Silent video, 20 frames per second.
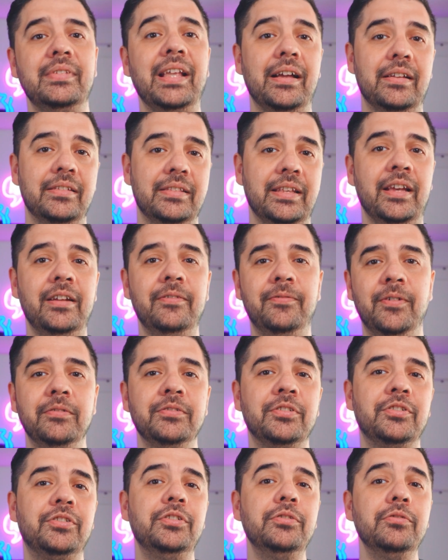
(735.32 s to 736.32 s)
Now, the
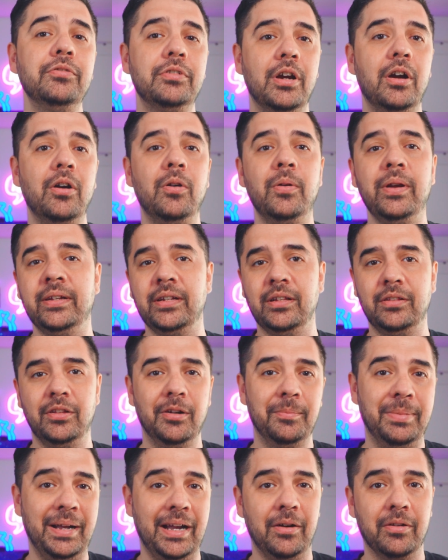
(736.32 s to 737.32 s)
headphones do go in a
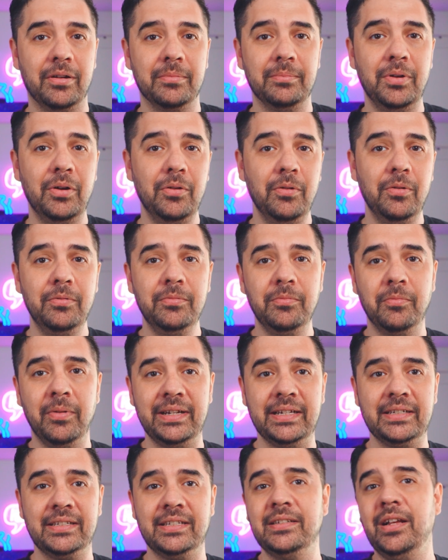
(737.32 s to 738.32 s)
low power mode when
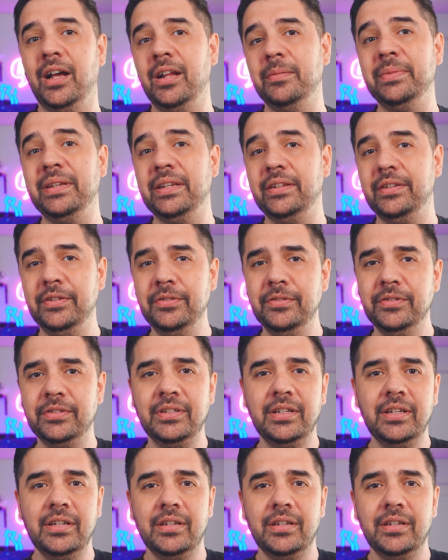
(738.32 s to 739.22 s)
it's not being used,